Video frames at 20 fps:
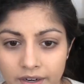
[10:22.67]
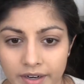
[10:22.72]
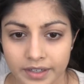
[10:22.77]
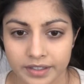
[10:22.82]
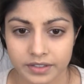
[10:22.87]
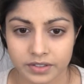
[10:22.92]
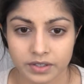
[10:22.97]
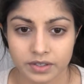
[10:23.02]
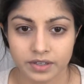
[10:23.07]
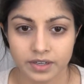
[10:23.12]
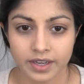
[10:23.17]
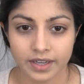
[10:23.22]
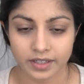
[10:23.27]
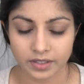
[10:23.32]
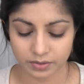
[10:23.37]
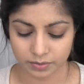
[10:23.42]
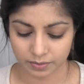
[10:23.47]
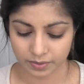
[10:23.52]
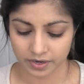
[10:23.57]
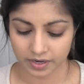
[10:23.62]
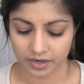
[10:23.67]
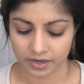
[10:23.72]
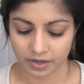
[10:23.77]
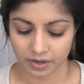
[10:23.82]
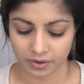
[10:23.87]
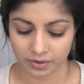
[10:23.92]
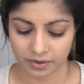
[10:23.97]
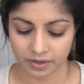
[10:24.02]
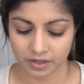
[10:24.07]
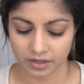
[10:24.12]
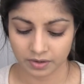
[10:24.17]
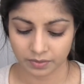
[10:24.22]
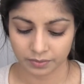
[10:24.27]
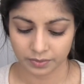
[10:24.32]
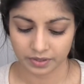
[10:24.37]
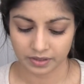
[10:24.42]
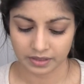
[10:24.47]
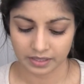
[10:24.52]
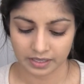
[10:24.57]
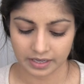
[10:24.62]
All right, so next we're gonna go in
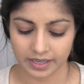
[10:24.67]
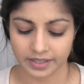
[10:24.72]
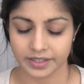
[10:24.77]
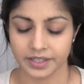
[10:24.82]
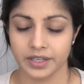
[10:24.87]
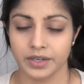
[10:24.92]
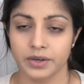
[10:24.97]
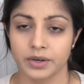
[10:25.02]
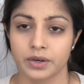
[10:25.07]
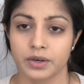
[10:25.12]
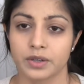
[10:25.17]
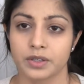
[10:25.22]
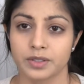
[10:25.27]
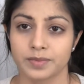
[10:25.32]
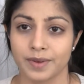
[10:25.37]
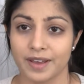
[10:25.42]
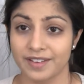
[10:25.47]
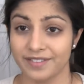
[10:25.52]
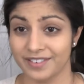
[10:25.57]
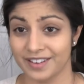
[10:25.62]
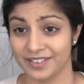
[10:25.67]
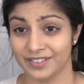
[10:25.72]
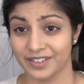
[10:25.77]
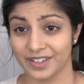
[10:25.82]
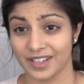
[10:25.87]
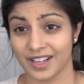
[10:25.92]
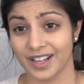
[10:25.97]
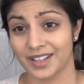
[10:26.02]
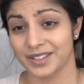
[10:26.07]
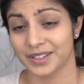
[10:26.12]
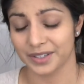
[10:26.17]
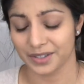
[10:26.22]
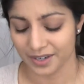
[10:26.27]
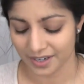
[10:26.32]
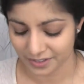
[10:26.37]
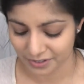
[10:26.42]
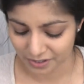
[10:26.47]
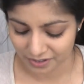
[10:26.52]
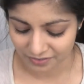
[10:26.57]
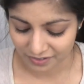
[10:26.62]
with the LA Girls, my favorite color
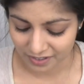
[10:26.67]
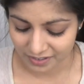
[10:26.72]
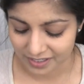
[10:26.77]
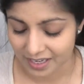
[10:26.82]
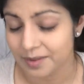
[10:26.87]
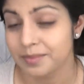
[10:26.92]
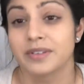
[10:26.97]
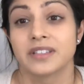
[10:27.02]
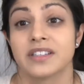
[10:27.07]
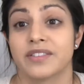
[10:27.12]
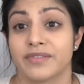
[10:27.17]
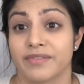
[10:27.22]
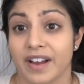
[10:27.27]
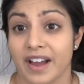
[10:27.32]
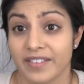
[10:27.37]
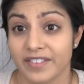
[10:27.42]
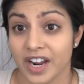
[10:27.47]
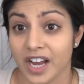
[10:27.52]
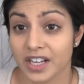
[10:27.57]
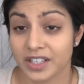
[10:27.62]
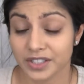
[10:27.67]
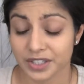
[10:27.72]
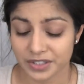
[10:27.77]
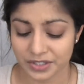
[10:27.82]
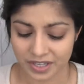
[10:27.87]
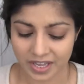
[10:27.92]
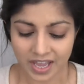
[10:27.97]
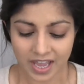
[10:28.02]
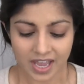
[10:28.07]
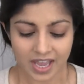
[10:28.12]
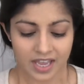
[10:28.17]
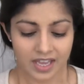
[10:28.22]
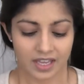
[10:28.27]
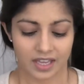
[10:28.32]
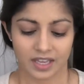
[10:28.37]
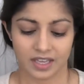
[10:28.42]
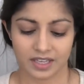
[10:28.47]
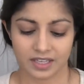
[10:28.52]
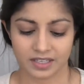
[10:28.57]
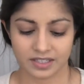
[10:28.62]
corrector of all time because it's $5,
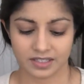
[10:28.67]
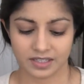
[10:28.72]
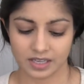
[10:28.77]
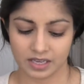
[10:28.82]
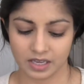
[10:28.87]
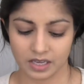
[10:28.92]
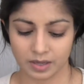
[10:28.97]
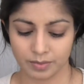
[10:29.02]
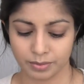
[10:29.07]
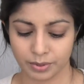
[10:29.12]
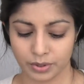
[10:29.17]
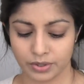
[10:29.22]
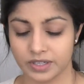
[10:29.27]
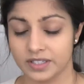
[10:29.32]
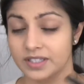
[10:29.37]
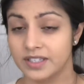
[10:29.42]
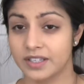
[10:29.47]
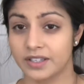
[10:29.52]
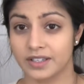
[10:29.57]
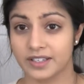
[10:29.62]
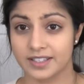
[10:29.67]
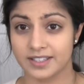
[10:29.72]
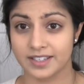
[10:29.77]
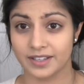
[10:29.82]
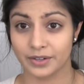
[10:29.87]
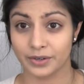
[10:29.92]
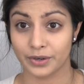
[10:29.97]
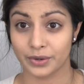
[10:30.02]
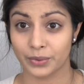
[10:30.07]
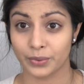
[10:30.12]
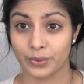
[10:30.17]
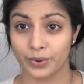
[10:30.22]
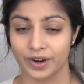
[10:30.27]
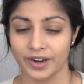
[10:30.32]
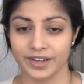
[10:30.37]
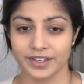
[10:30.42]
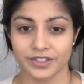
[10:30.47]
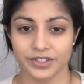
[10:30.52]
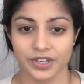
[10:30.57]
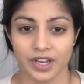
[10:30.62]
is the Pro Conceal Concealer in
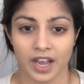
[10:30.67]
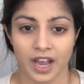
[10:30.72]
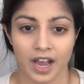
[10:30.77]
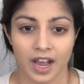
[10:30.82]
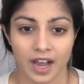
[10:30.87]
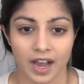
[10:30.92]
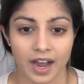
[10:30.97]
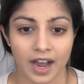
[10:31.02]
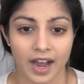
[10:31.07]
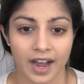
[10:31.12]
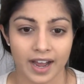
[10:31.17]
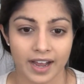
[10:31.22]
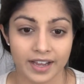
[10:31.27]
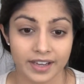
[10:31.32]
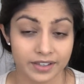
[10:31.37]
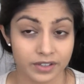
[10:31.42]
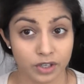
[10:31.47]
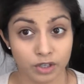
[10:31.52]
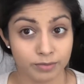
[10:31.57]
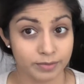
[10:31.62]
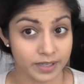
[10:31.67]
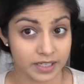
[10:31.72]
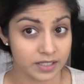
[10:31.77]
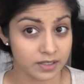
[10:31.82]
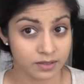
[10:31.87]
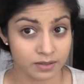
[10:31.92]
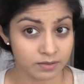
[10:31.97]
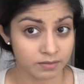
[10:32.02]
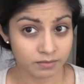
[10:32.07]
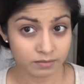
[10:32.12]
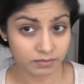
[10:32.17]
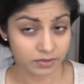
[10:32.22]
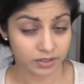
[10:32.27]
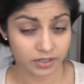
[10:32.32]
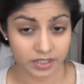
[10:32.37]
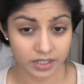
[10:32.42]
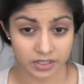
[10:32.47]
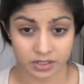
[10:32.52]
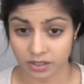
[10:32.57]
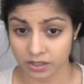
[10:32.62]
Orange. I don't mess
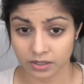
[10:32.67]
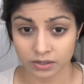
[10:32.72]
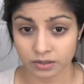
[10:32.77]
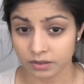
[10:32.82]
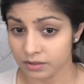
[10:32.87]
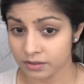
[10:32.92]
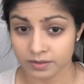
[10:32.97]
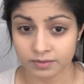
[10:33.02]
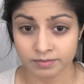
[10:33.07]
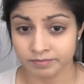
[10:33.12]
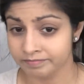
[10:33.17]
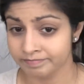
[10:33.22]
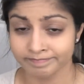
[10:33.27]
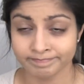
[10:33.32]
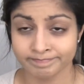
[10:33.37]
with dark circles.